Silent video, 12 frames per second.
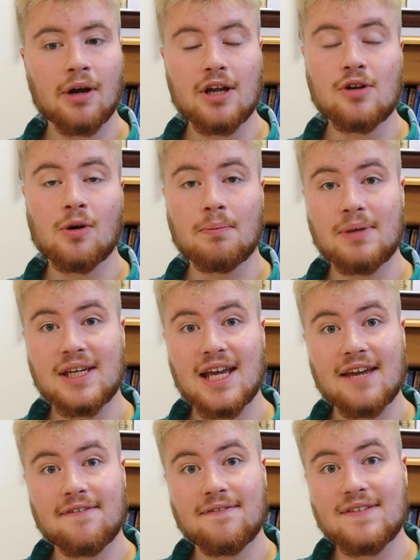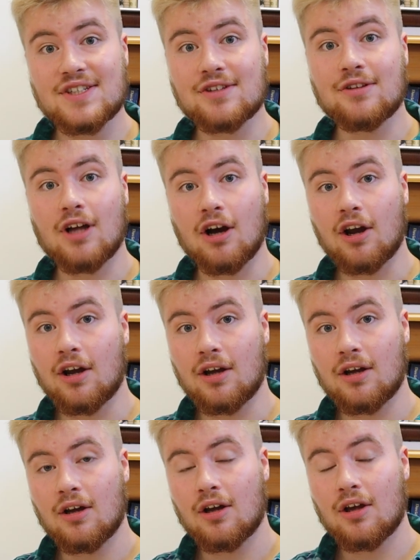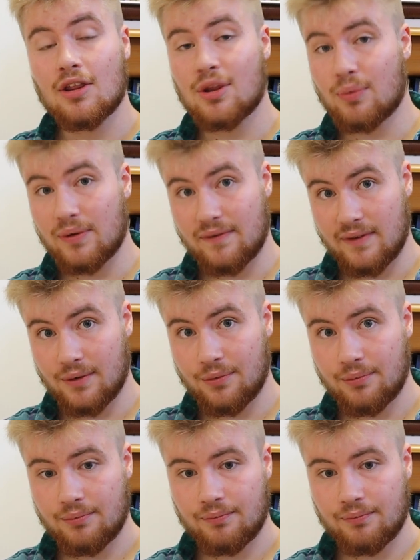might not be a physical hunger that we feel,